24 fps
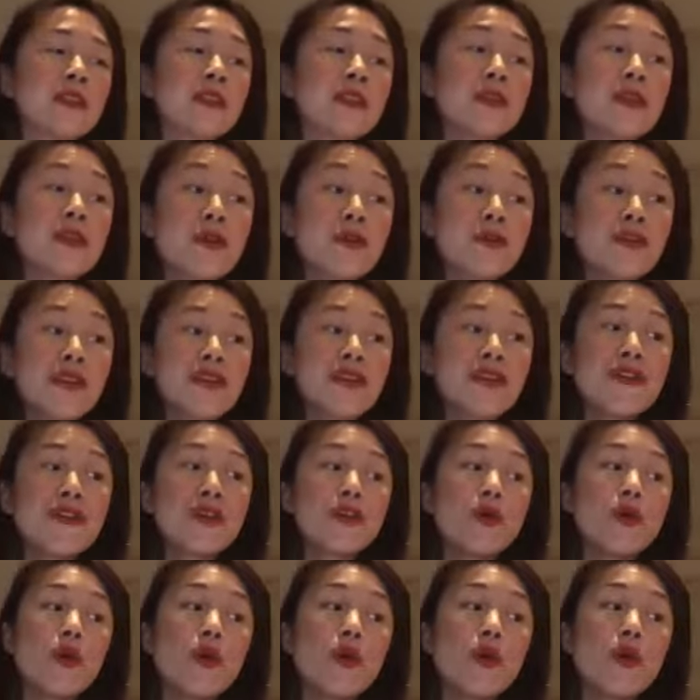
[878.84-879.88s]
And know that you
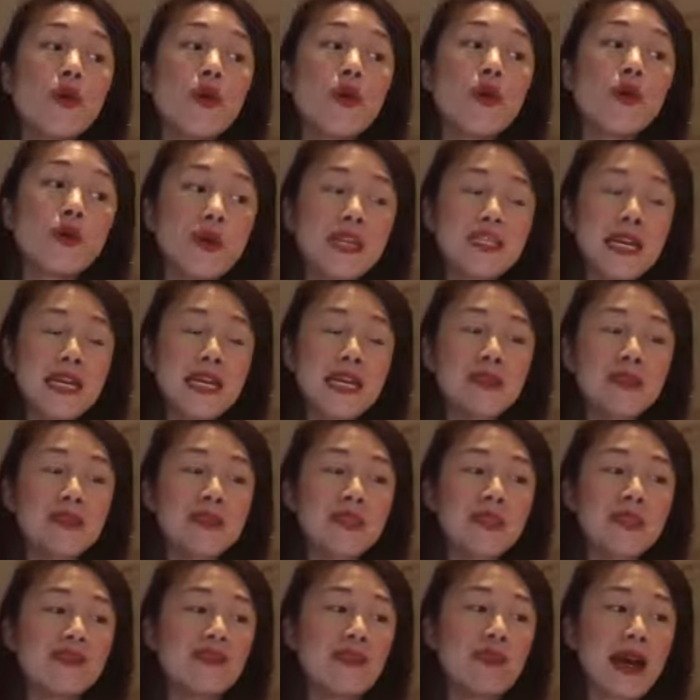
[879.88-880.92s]
can always take
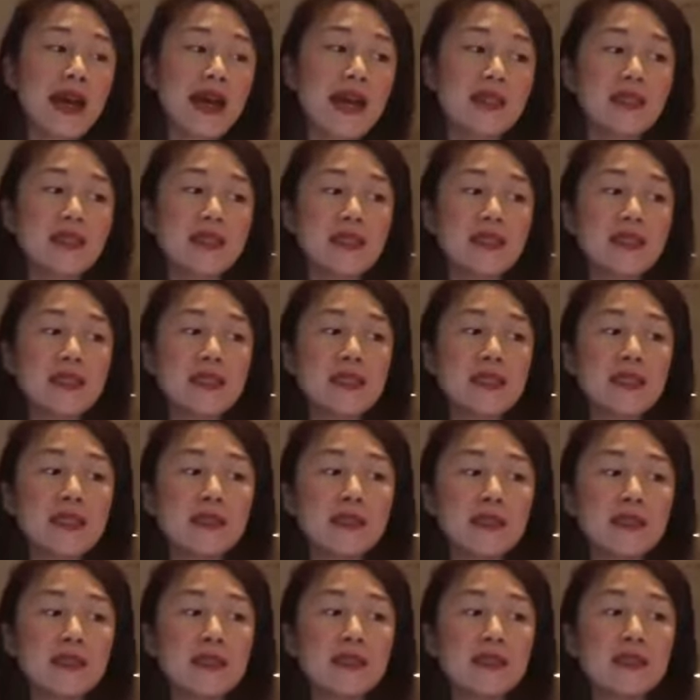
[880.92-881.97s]
yourself back to this
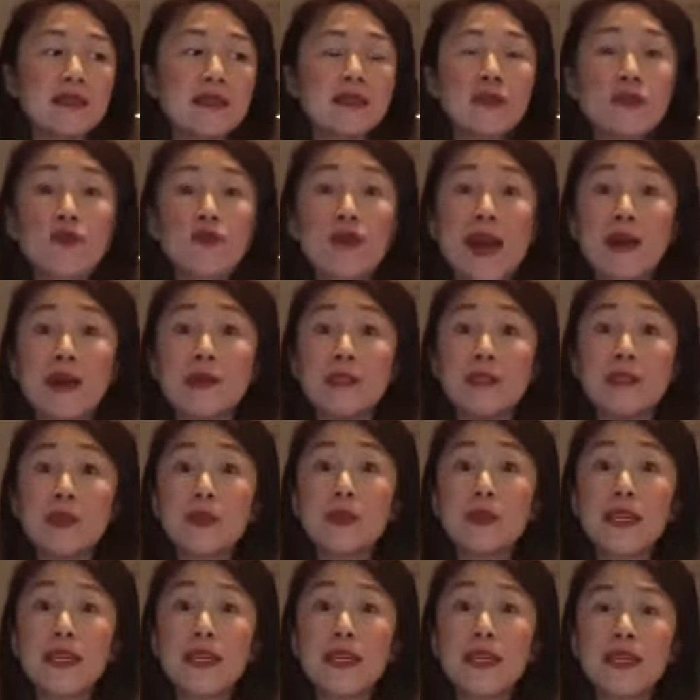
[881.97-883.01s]
centered,
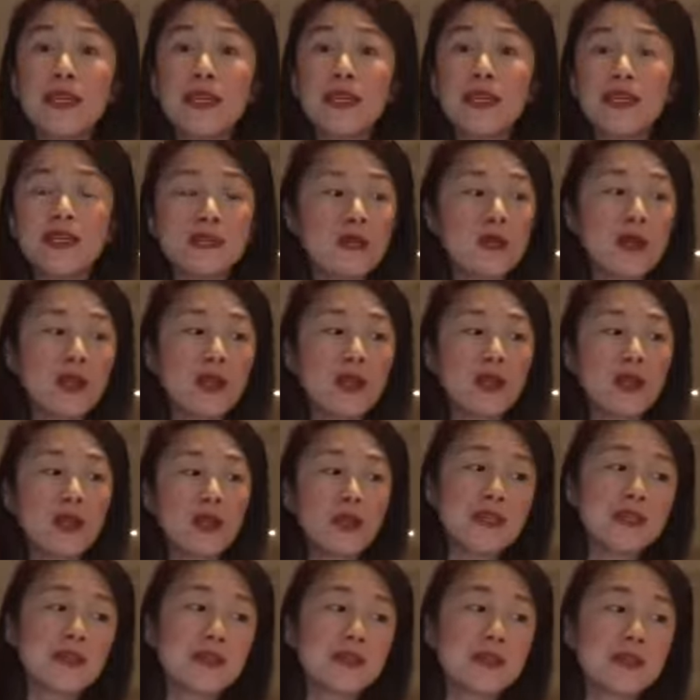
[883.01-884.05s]
grounded place of
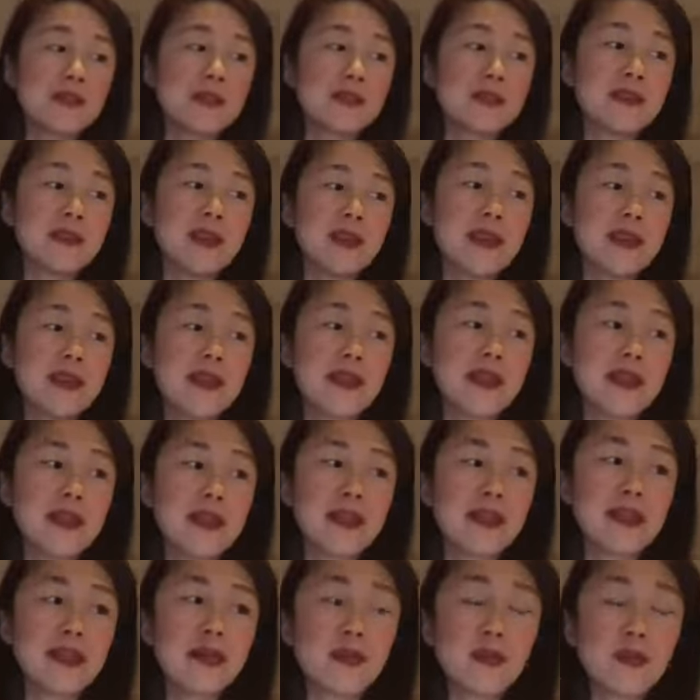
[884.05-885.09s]
well-being
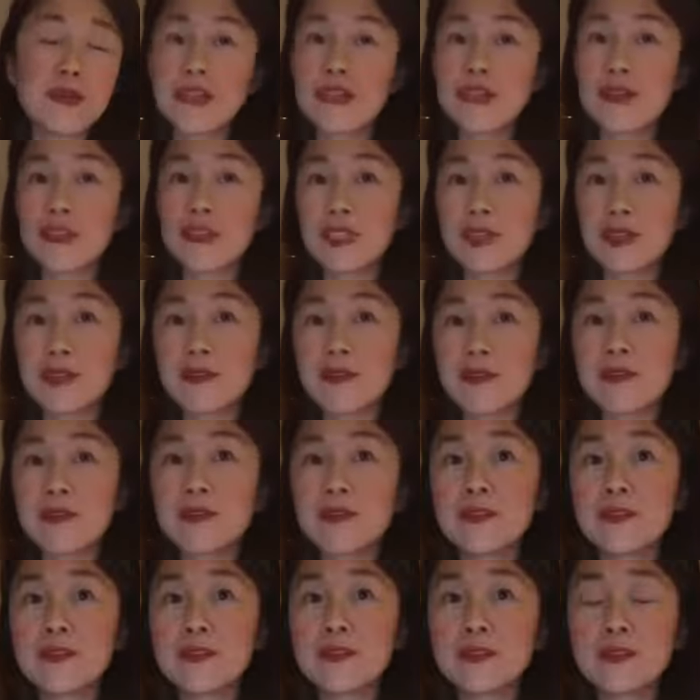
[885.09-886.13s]
within
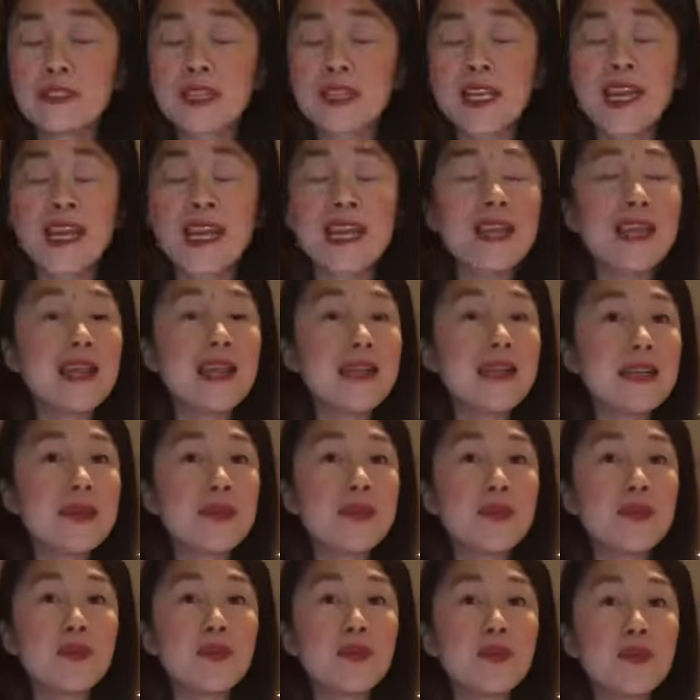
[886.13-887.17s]
yourself at any
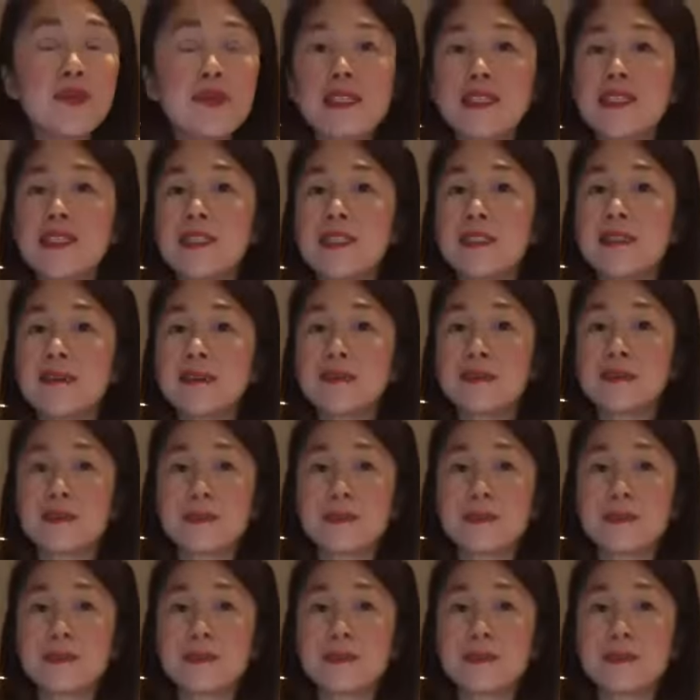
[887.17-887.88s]
point.